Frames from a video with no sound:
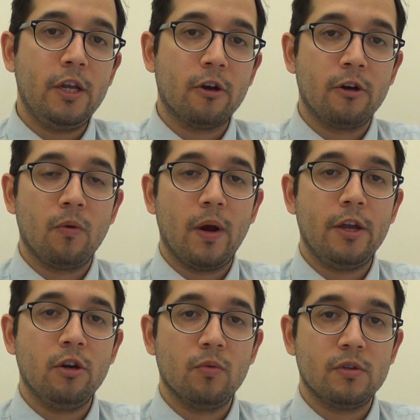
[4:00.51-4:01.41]
you're going to
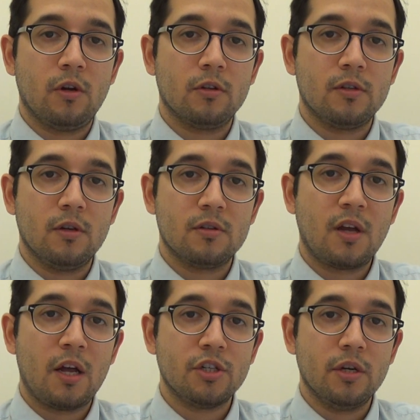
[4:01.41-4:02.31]
write your results and
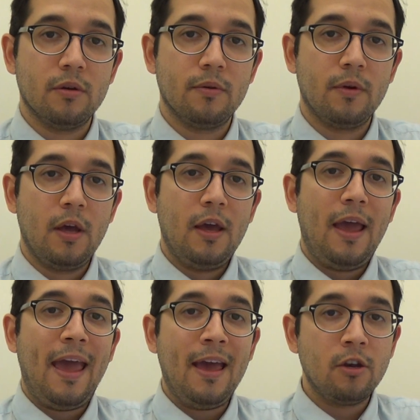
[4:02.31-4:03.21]
discussion.
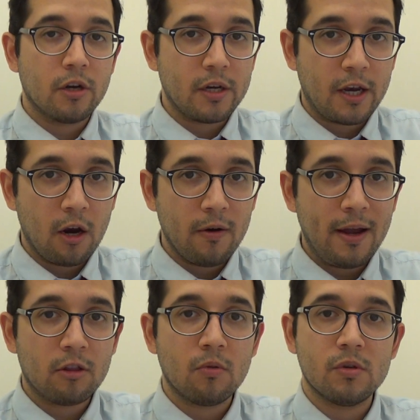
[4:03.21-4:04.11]
And you're going to carry
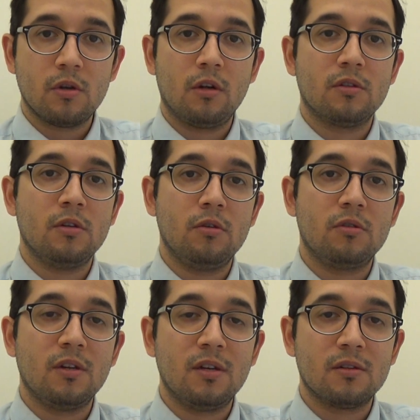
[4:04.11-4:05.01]
out the results and do
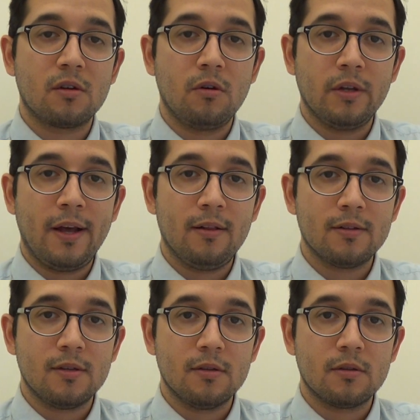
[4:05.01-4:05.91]
statistical
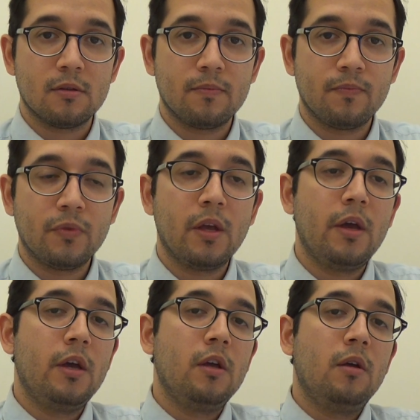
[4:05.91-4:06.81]
analyses.
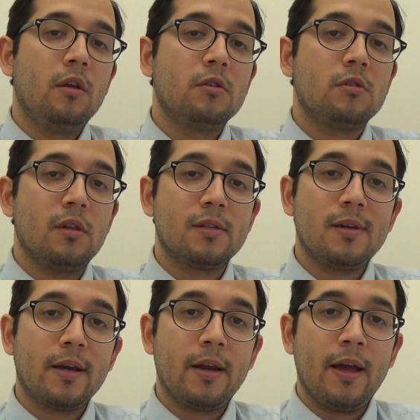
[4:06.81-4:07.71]
So let's
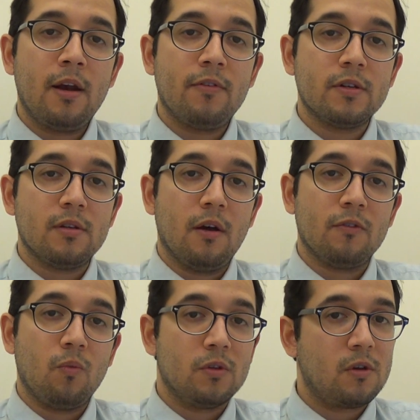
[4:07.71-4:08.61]
not get ahead of
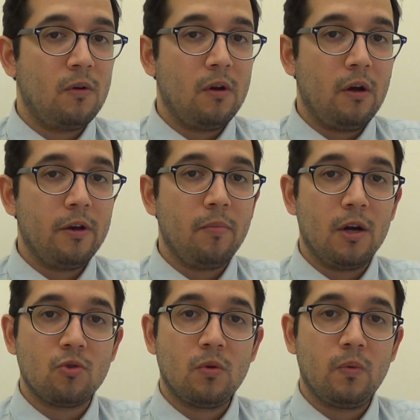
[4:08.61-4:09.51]
ourselves. What's going on in
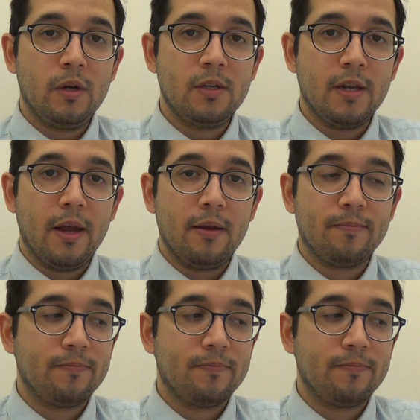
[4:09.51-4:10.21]
Module 1 today?